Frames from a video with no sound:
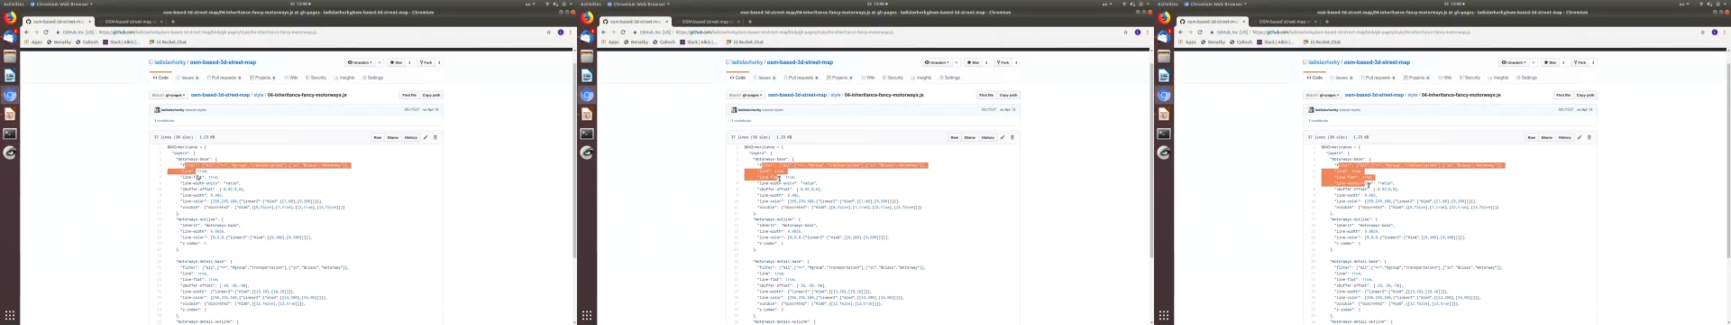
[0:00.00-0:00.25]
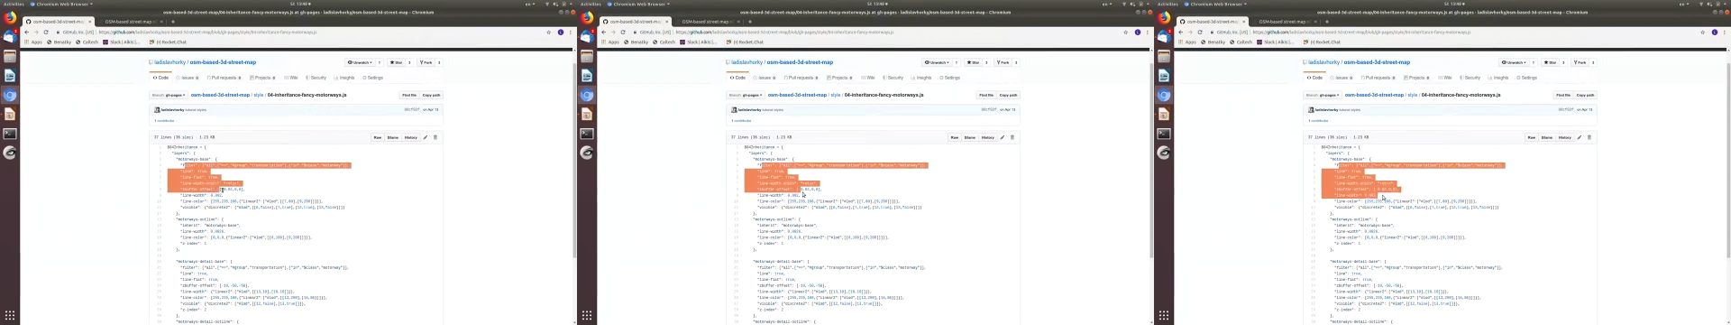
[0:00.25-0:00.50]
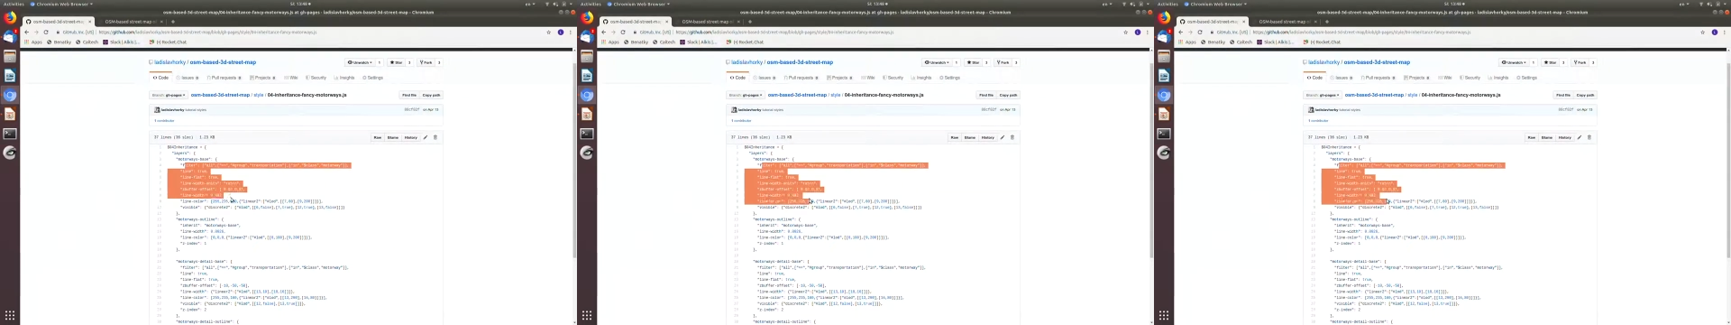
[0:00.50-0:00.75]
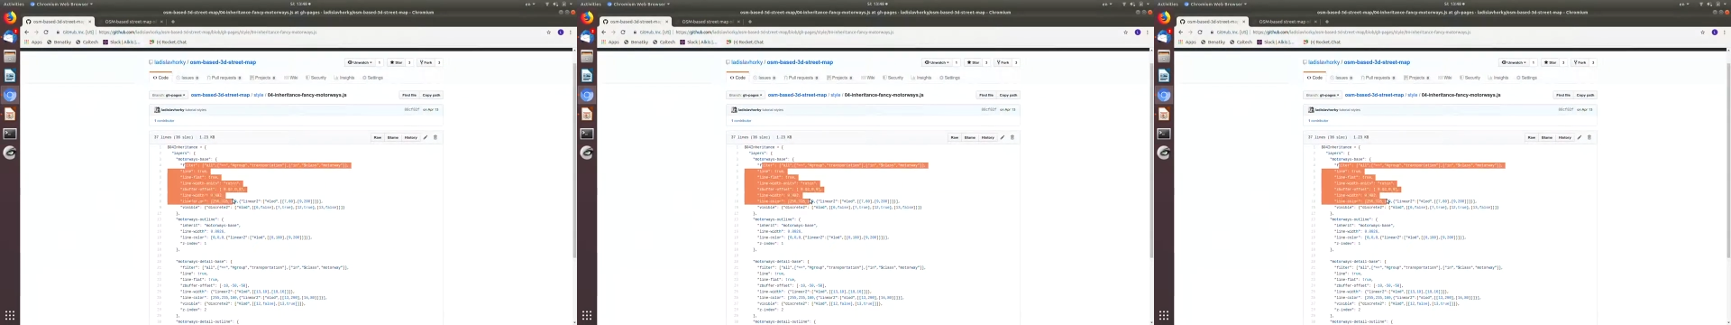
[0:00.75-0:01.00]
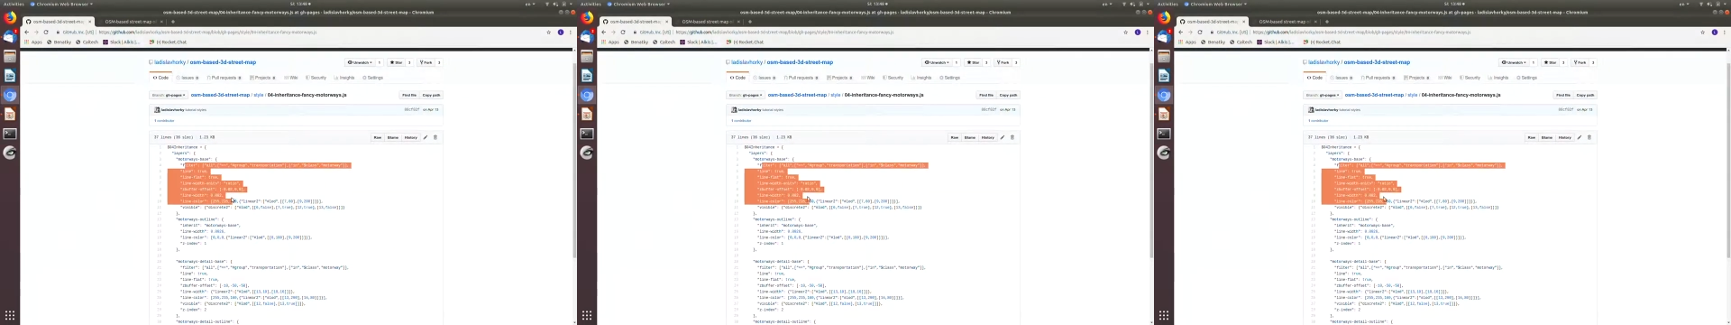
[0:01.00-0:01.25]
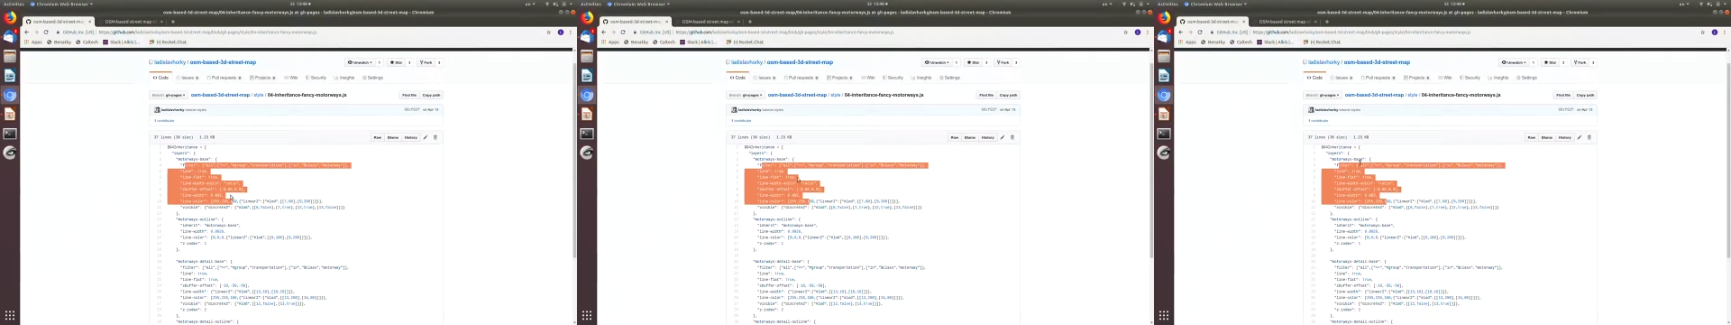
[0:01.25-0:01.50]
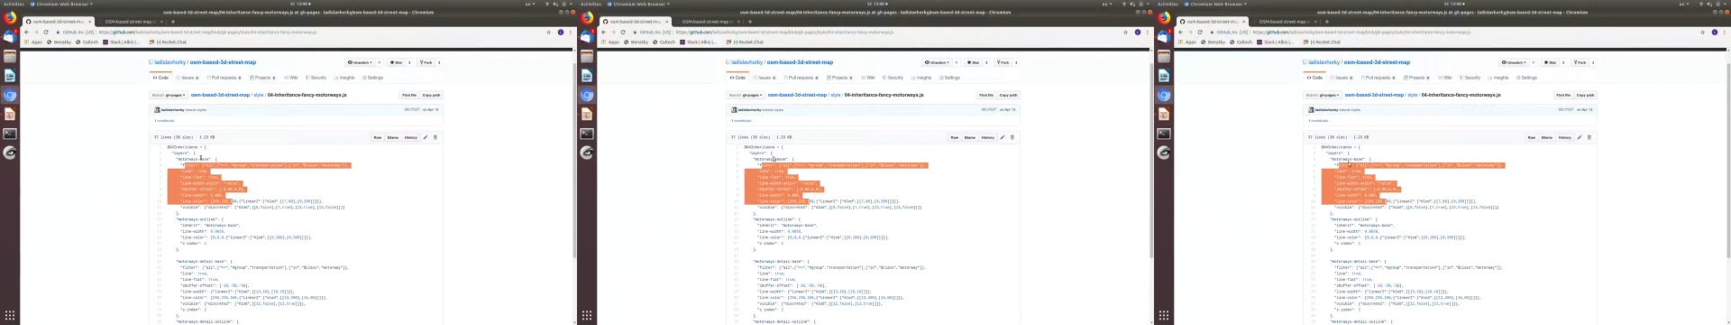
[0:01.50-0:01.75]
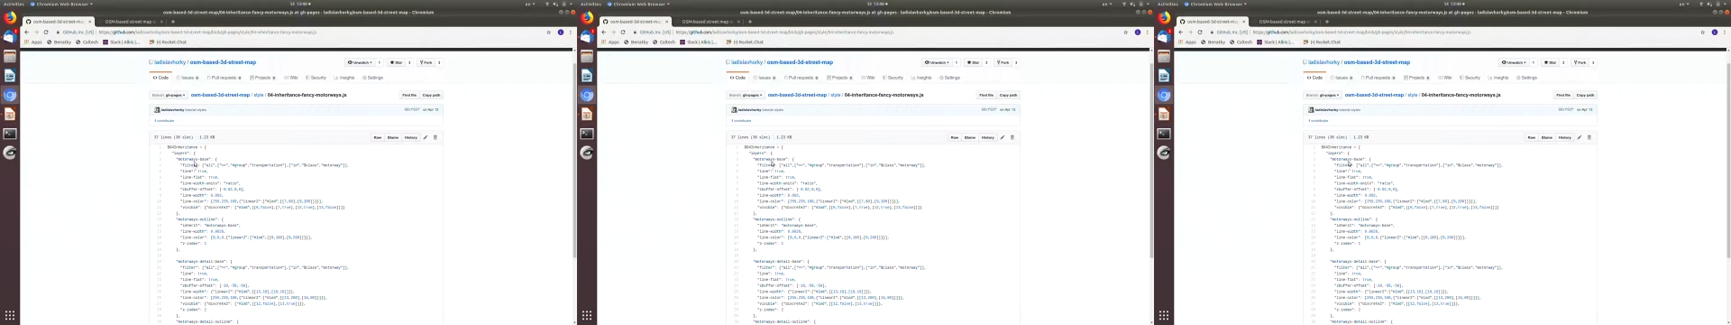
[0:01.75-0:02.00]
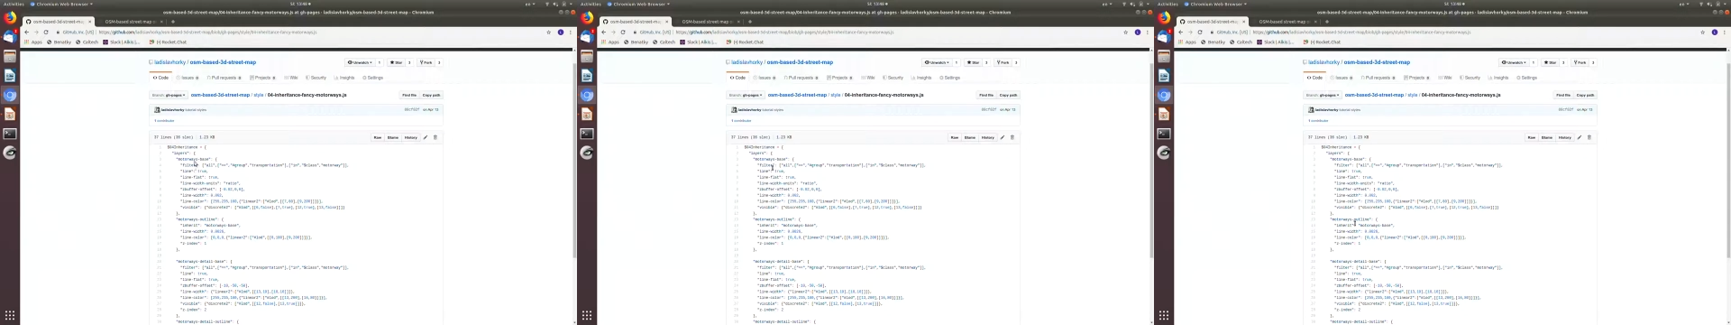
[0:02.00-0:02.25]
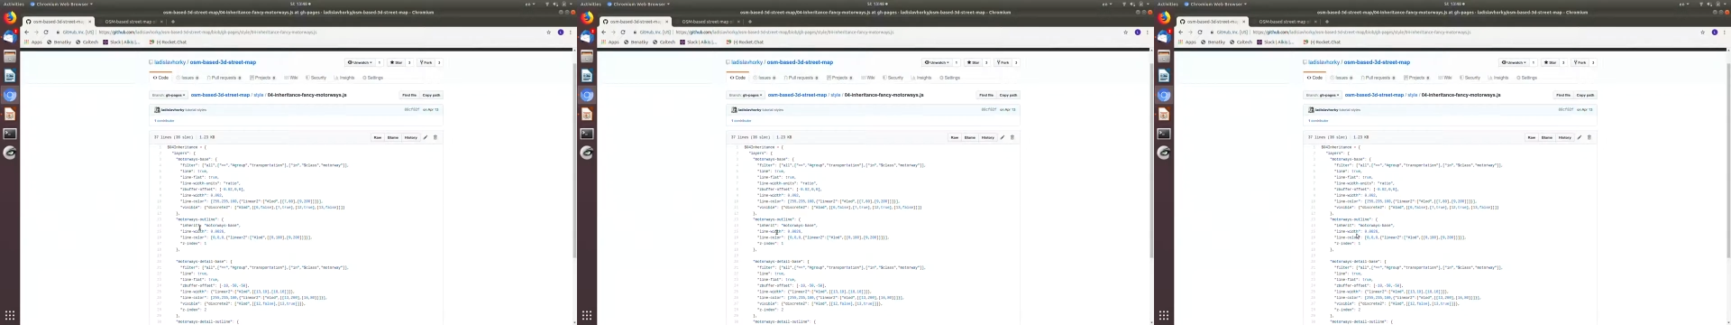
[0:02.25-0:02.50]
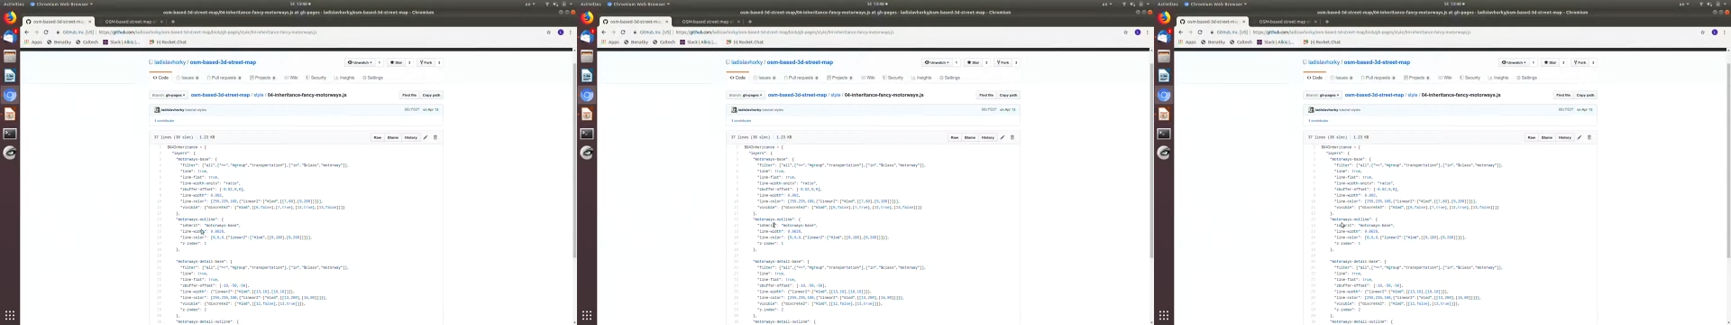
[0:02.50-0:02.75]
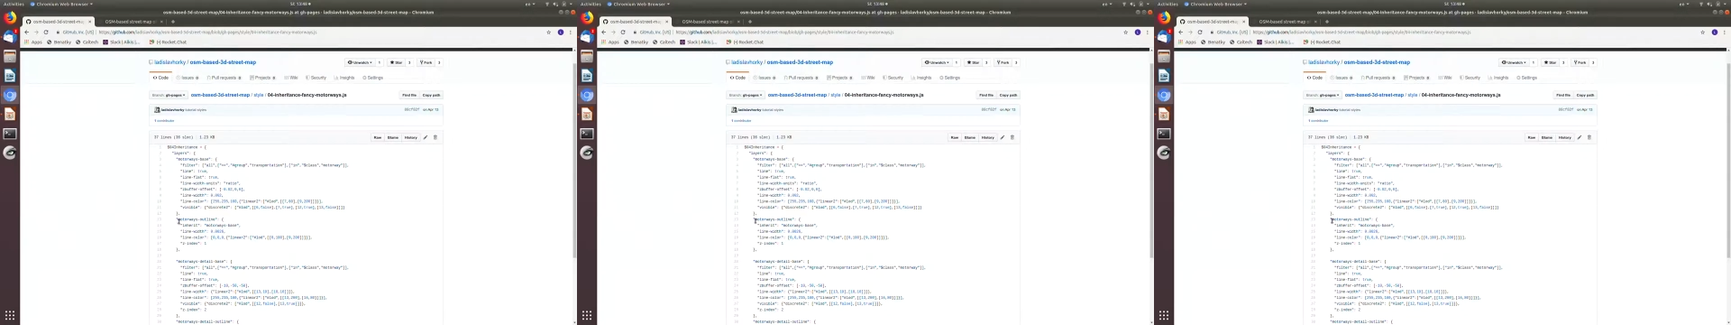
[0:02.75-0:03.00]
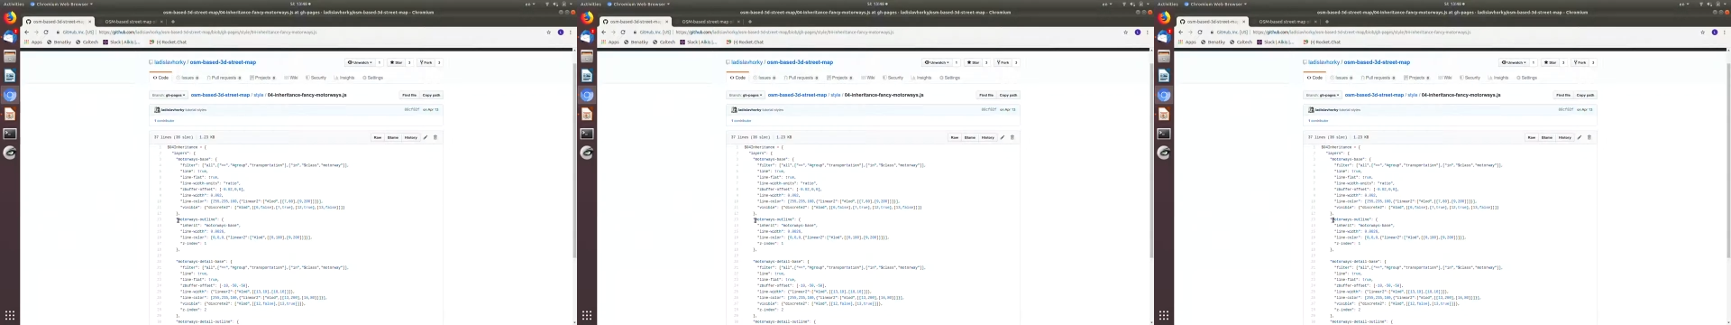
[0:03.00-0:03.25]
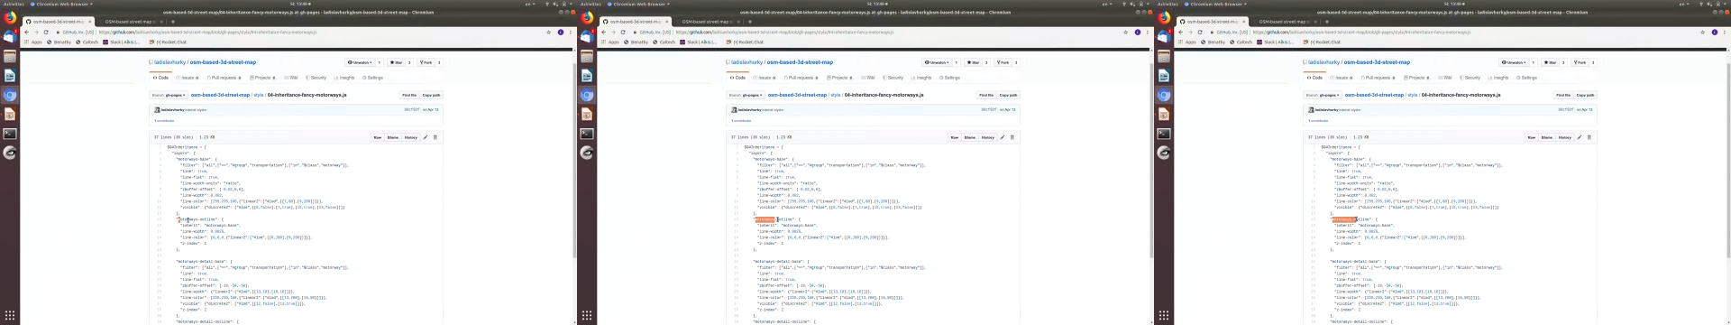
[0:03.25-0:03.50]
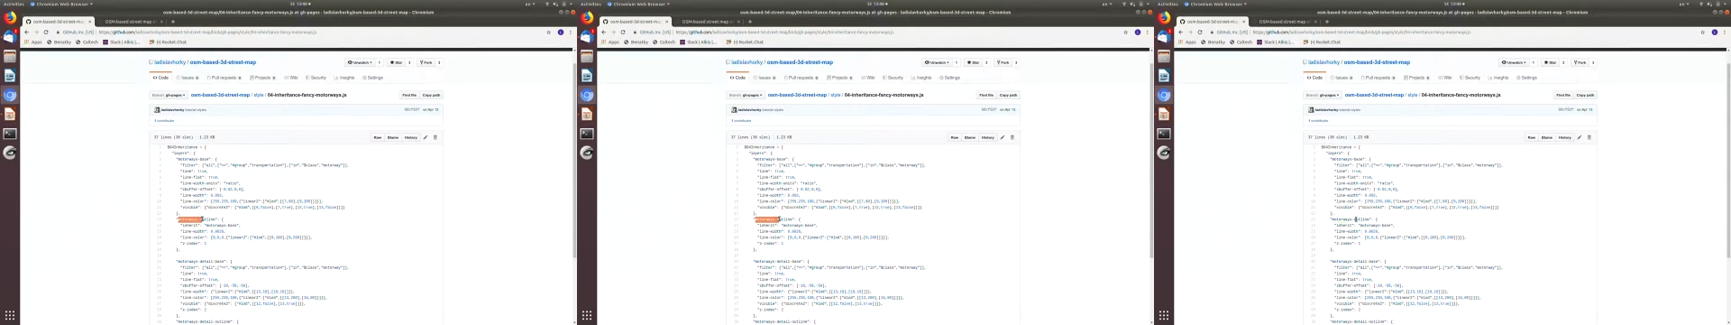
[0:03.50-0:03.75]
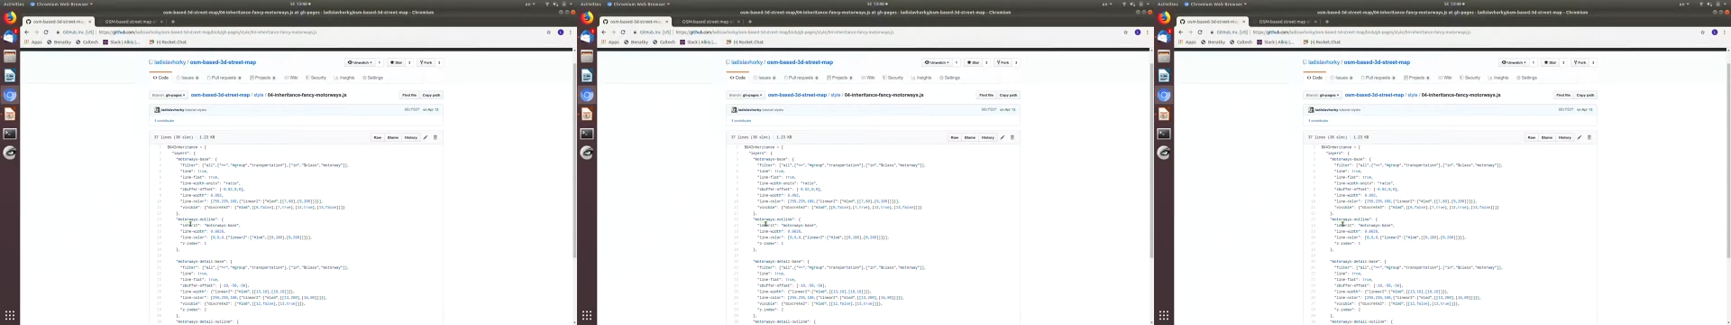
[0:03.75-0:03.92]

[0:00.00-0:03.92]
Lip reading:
Nobody's mouth can be seen.